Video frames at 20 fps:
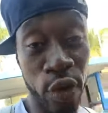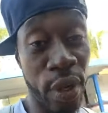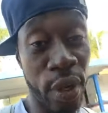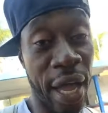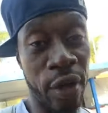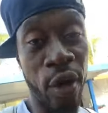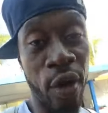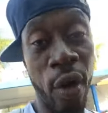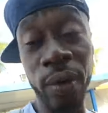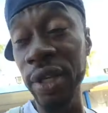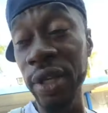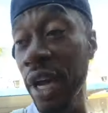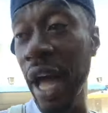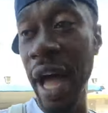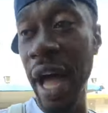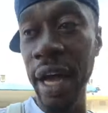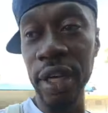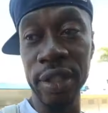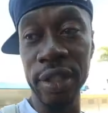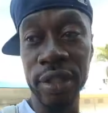you got cold in your
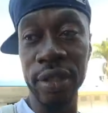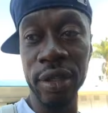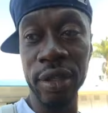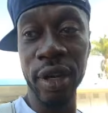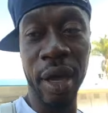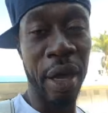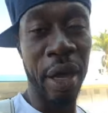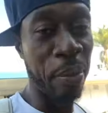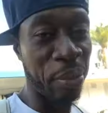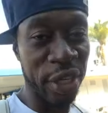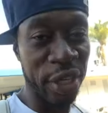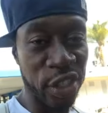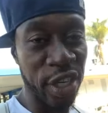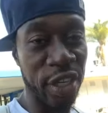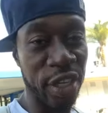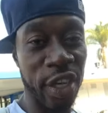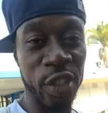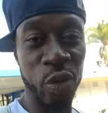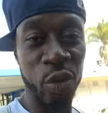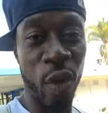eyes. I'm like,
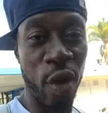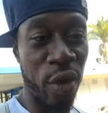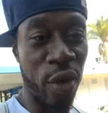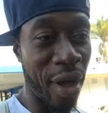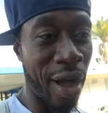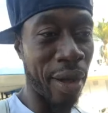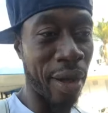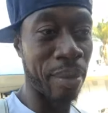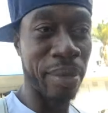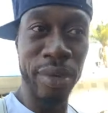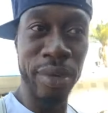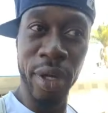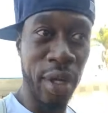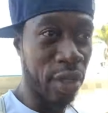bitch, I just woke up.